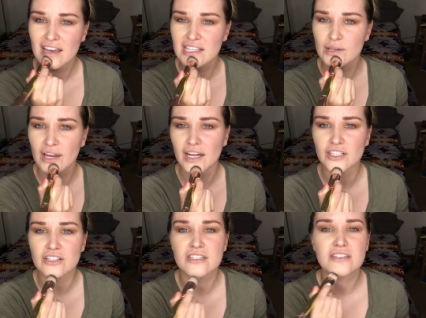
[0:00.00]
So yeah,
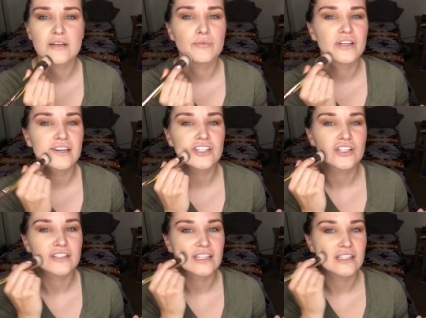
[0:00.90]
just stippling is
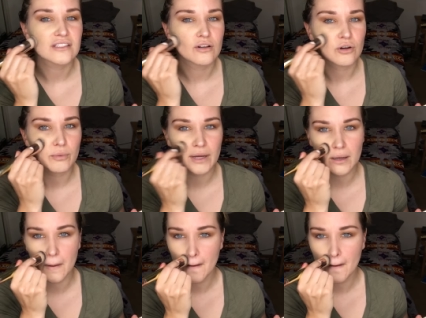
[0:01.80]
just like this little quick